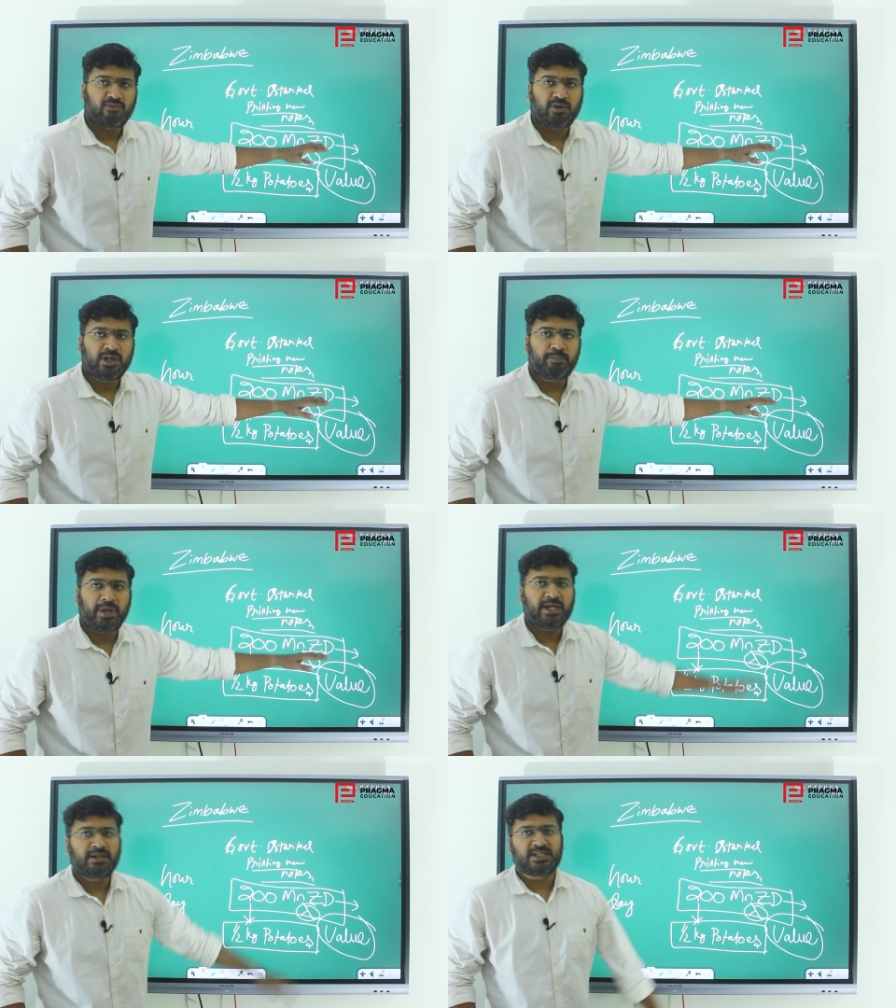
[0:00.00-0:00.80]
in
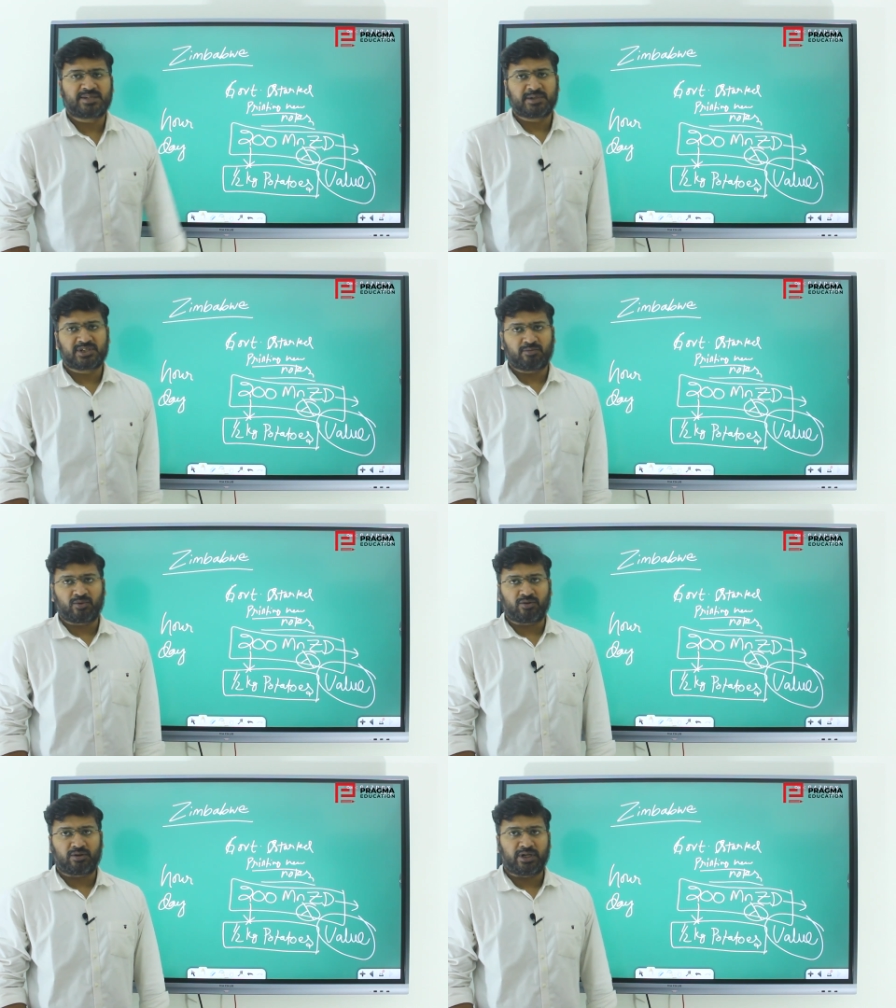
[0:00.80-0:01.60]
paying this much
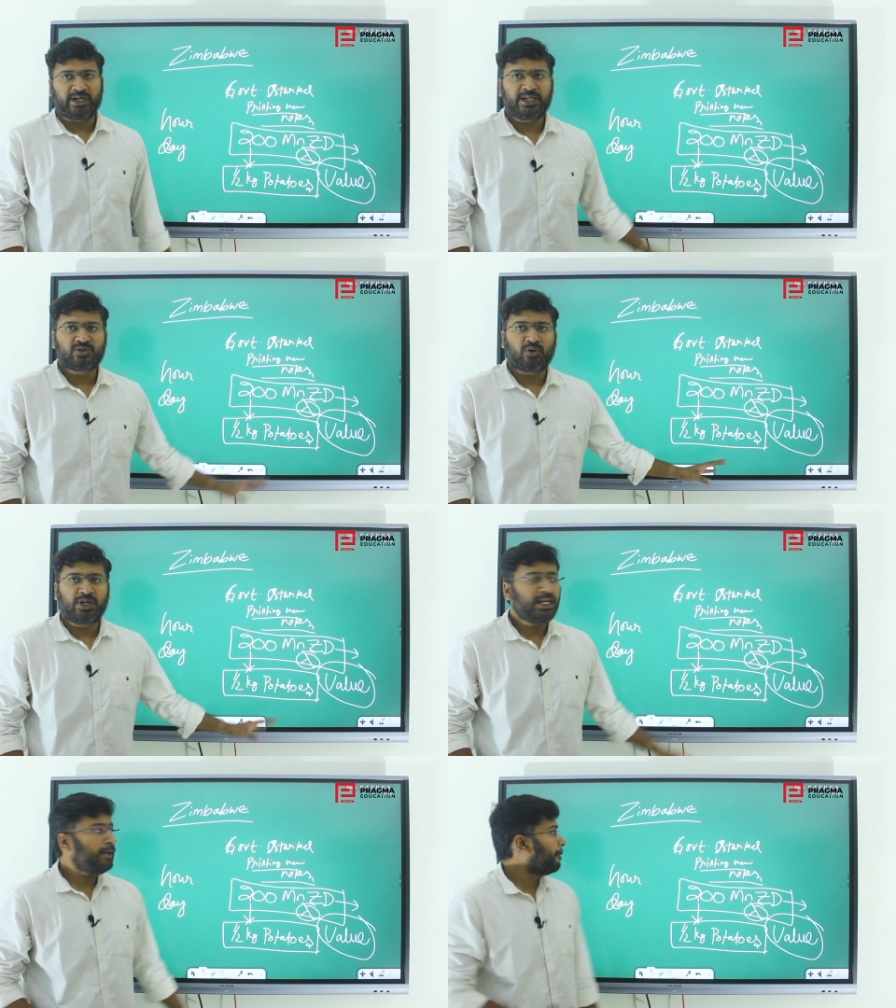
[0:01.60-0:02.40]
amount. It is
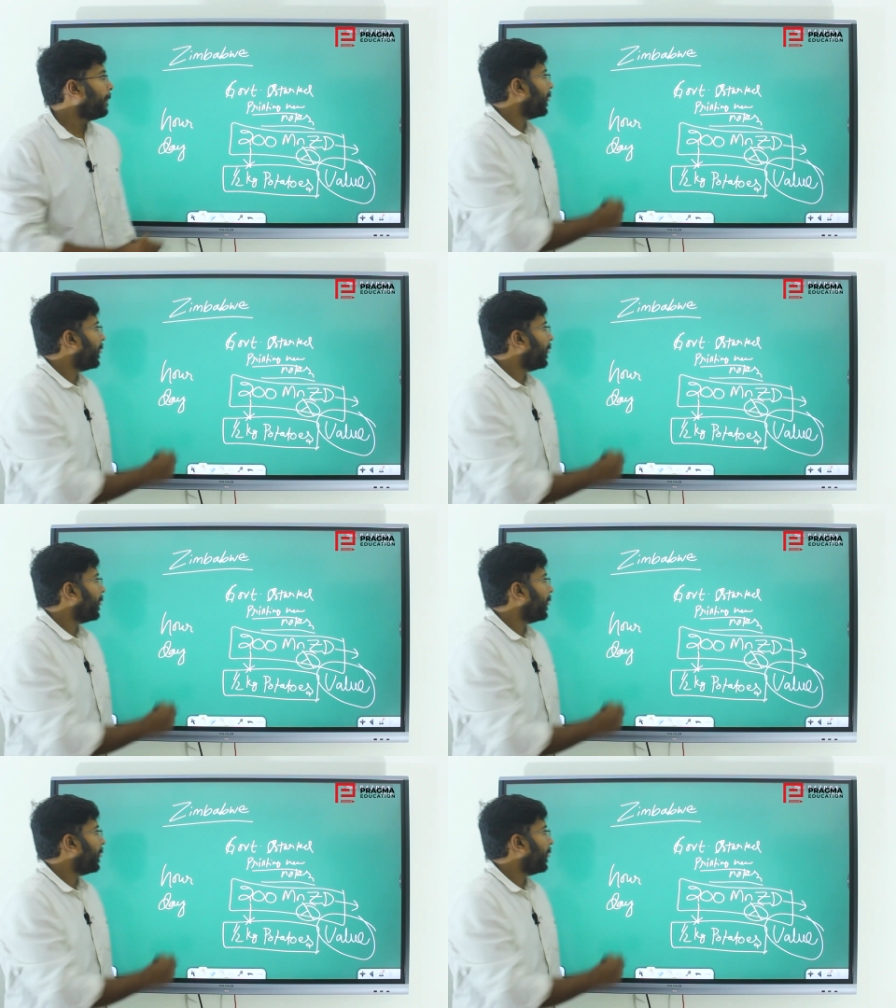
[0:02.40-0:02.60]
only